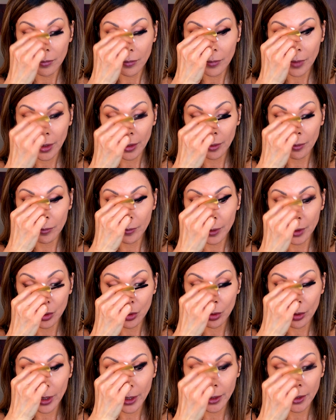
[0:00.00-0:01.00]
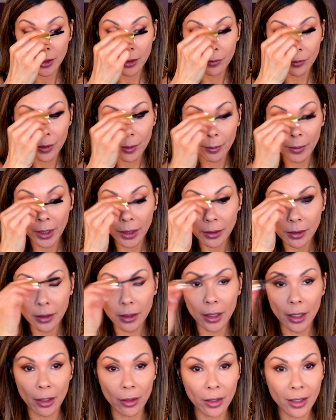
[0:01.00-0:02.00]
I've been trying different
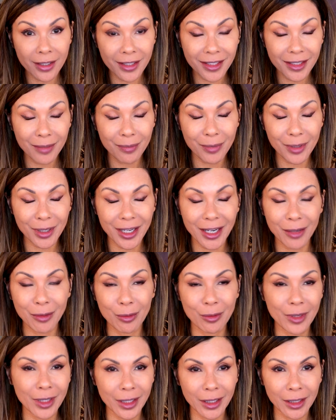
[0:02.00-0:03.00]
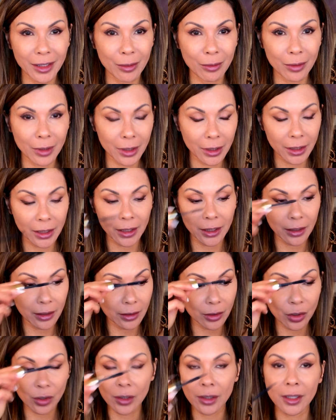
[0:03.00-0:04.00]
mascaras, but I really
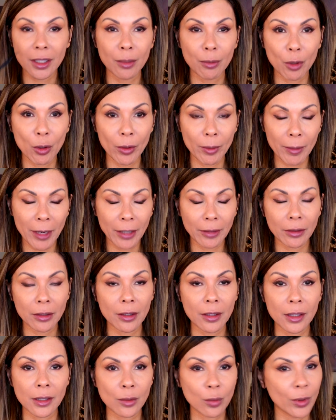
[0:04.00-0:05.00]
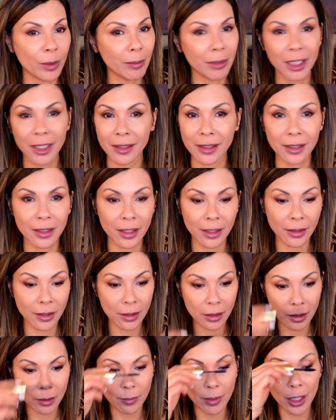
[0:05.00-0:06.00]
just keep going back to this one because it
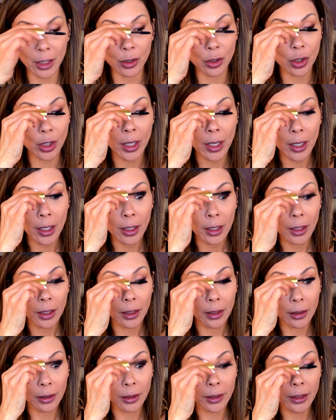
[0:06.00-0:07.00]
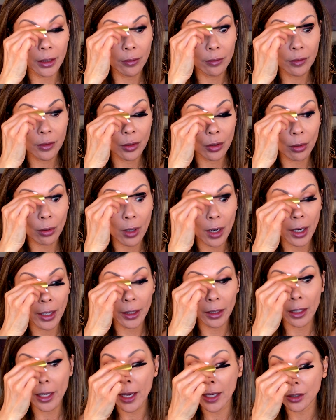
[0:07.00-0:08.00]
doesn't smudge. It leaves your
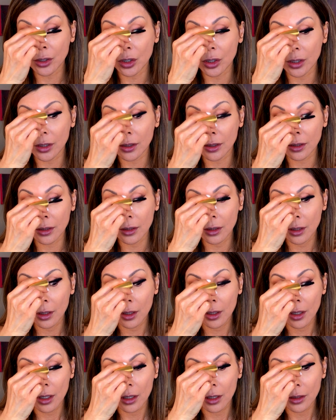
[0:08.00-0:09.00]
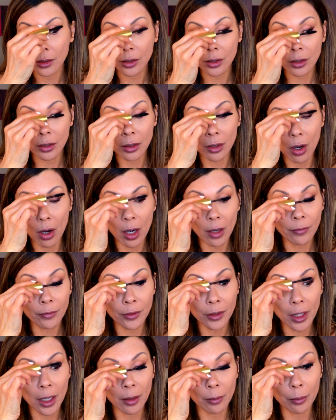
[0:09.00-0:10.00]
eyelashes
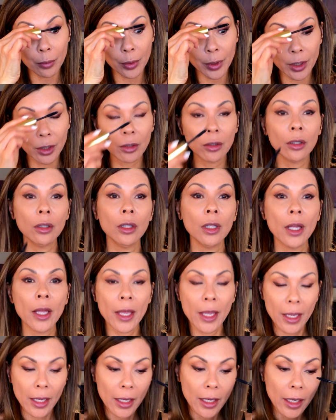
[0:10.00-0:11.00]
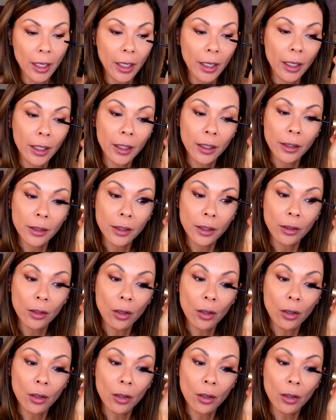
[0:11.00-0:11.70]
soft, not brittle, and it